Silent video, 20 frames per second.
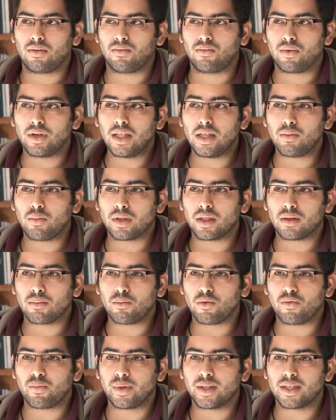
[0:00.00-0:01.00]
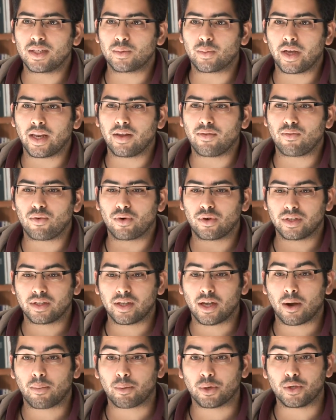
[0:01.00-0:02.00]
really what the movement is waiting for is
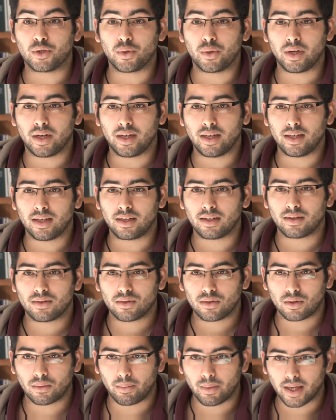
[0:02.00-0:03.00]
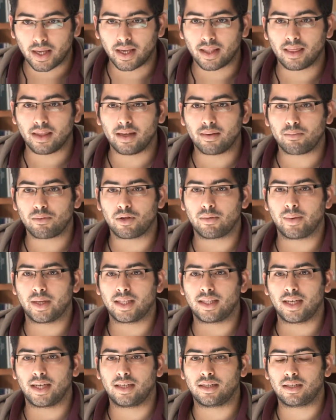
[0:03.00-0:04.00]
the opportunity to begin the
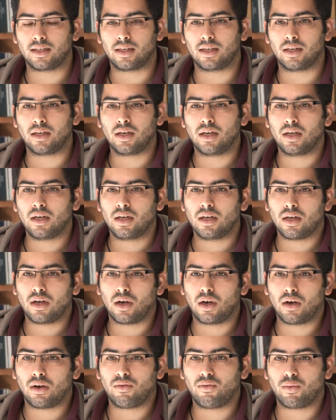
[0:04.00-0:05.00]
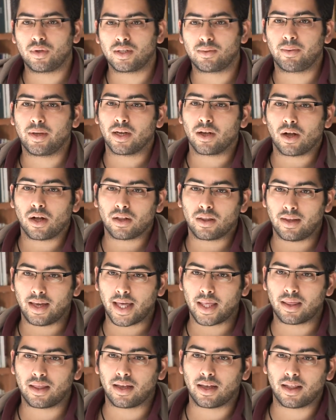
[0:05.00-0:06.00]
implementation of what's been called the
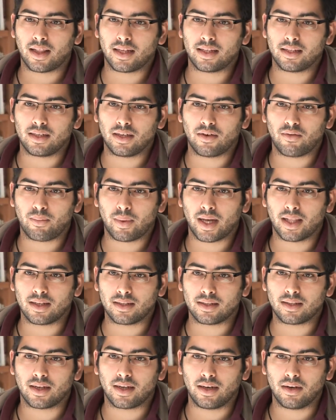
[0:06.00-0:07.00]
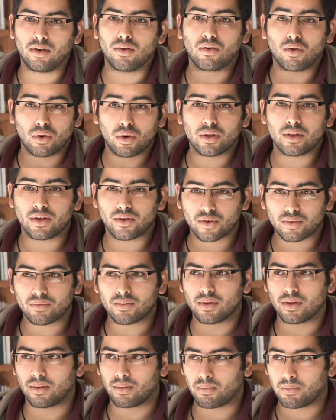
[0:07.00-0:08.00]
ethnic cleansing of Palestine, or the
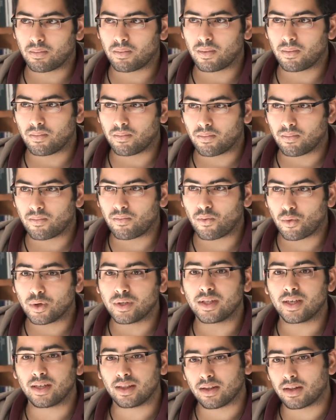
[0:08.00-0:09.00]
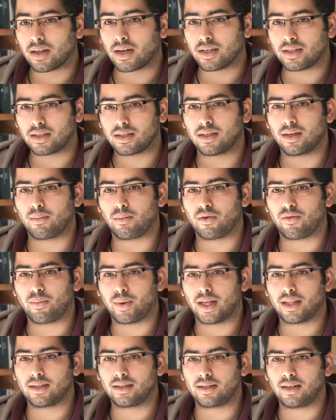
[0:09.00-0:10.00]
forcing the largest number of
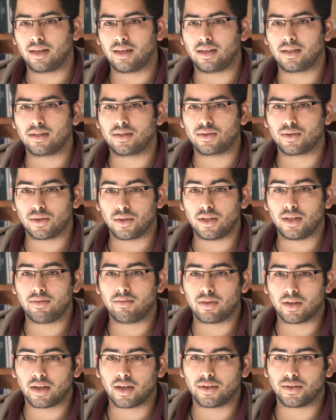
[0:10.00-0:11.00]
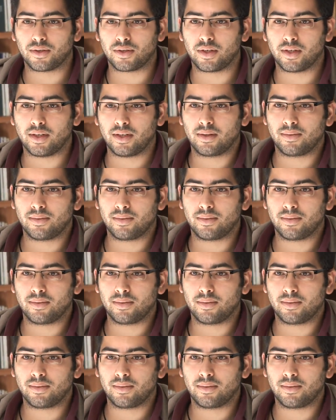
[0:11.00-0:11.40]
Palestinians to leave the country.